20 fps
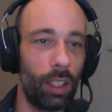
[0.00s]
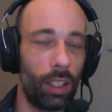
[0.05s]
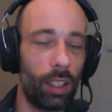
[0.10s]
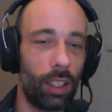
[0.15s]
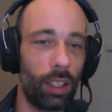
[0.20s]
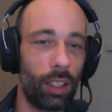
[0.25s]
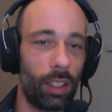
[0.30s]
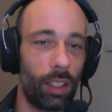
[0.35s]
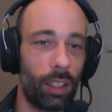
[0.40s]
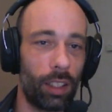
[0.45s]

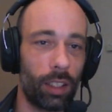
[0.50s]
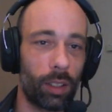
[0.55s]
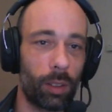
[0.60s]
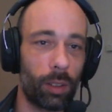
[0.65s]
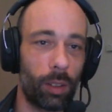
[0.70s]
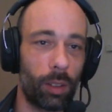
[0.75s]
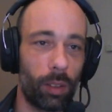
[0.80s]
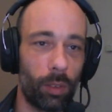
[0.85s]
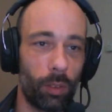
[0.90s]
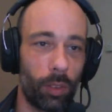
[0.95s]
and then
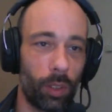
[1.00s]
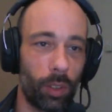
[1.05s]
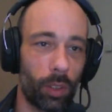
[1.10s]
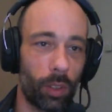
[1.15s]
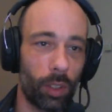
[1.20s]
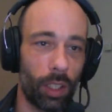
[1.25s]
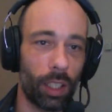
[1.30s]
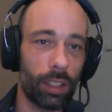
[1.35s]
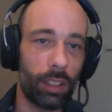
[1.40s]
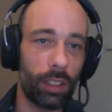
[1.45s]
if you
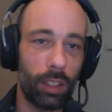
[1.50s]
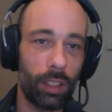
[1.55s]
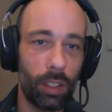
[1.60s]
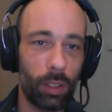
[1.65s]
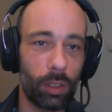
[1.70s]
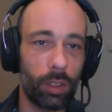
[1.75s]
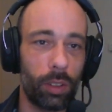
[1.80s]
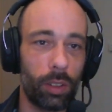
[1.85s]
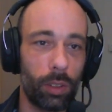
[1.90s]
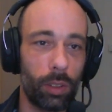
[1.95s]
connect
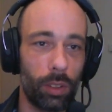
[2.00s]
those to